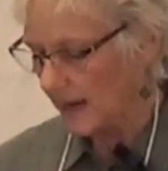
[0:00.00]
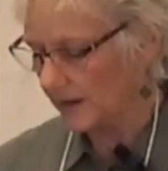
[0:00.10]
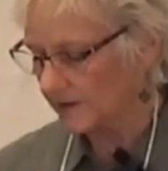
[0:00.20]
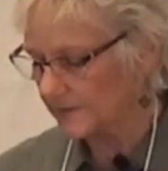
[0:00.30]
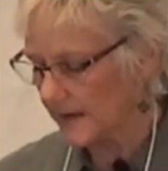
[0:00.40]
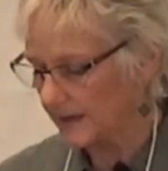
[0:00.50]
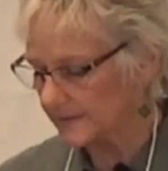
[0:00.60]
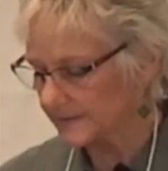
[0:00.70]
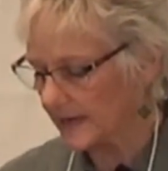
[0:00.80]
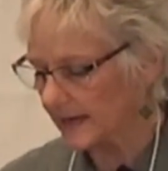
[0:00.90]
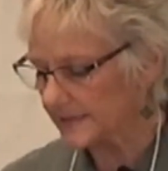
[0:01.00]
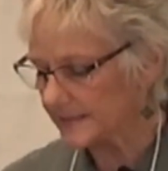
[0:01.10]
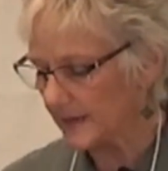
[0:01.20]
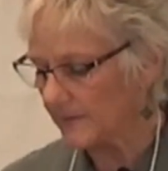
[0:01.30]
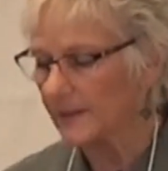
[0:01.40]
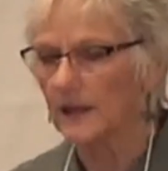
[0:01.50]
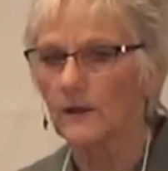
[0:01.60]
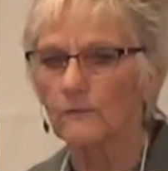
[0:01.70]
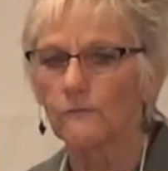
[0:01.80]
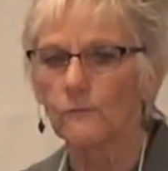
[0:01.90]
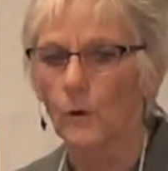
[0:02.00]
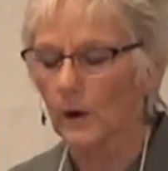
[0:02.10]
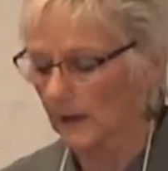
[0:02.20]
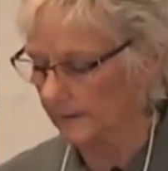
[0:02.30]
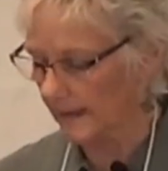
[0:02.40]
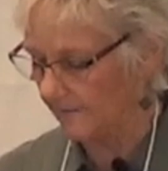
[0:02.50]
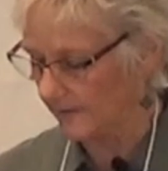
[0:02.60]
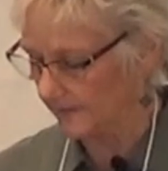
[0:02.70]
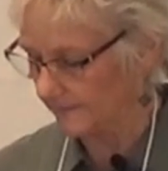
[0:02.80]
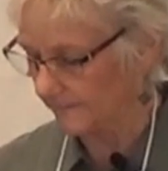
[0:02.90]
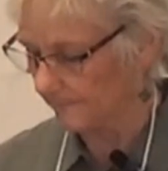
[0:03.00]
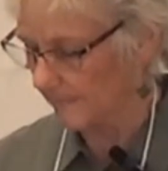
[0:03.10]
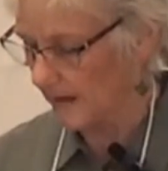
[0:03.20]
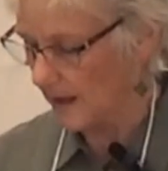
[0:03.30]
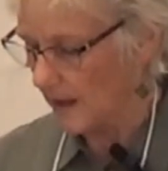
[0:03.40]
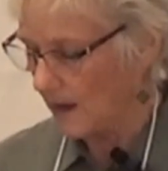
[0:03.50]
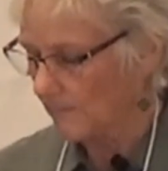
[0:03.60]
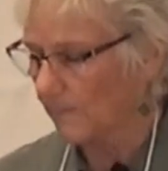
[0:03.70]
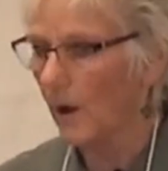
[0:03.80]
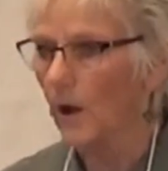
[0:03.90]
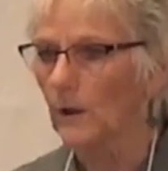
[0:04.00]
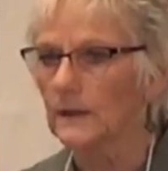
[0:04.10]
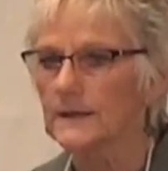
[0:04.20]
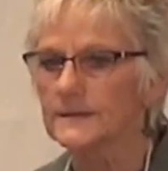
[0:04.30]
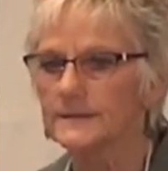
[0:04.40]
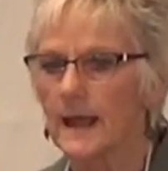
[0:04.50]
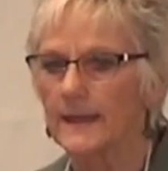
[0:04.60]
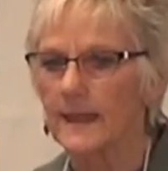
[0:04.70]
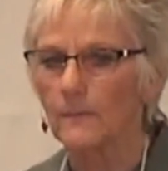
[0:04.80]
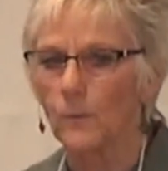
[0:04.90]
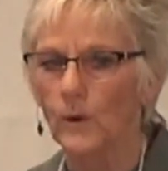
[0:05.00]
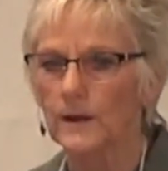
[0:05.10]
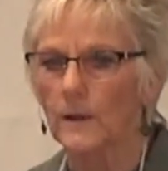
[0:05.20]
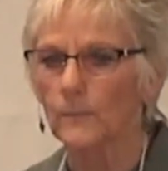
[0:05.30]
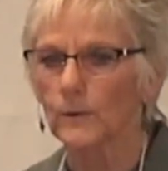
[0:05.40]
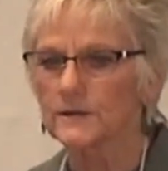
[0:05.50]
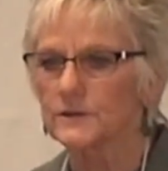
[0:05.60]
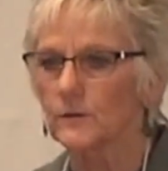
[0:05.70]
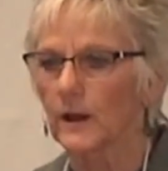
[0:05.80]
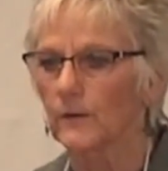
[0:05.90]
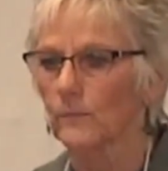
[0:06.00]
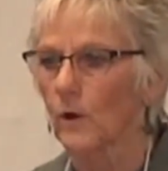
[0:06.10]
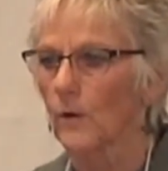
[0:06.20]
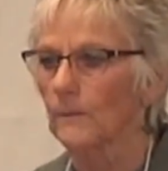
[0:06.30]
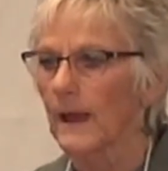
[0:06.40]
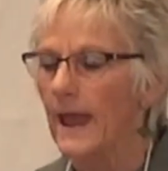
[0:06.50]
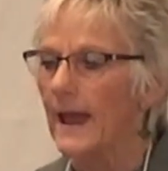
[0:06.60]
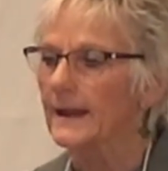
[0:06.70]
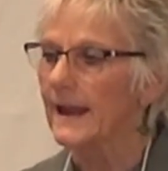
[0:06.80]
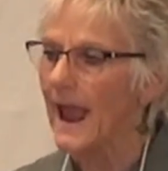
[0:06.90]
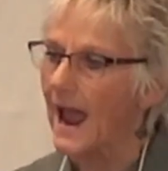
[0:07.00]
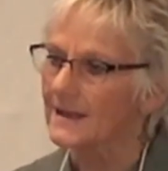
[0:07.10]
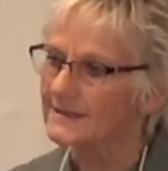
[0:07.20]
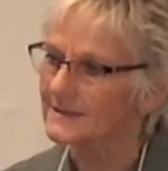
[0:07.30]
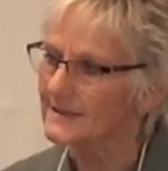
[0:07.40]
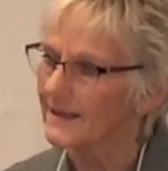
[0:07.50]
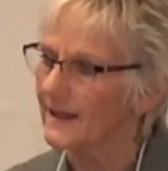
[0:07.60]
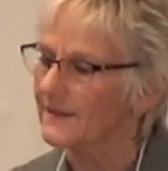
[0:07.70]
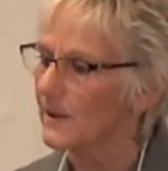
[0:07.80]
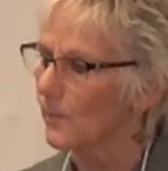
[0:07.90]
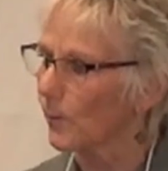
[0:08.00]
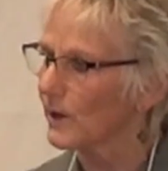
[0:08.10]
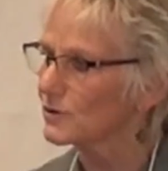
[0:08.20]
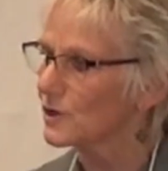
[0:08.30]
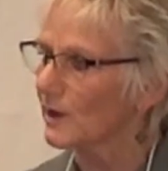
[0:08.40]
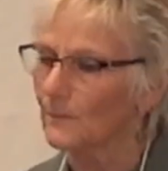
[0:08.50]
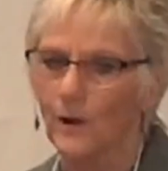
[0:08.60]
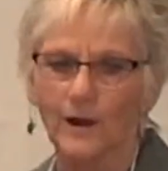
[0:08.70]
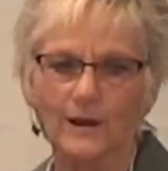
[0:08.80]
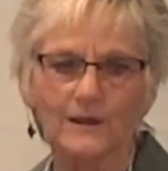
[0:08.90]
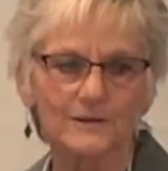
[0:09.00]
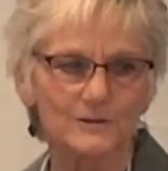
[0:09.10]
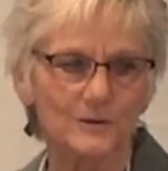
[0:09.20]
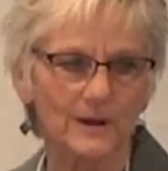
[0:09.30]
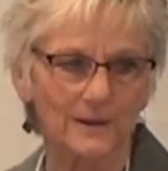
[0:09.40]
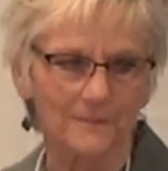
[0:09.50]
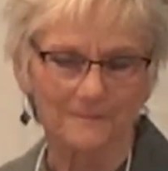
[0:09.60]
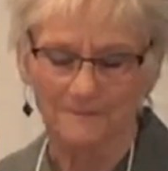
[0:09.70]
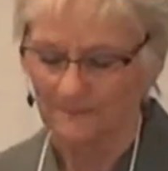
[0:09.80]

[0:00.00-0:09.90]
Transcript: In 2 Timothy 4:11, Paul is at that point a prisoner in Rome, and he asks that they bring John Mark to him.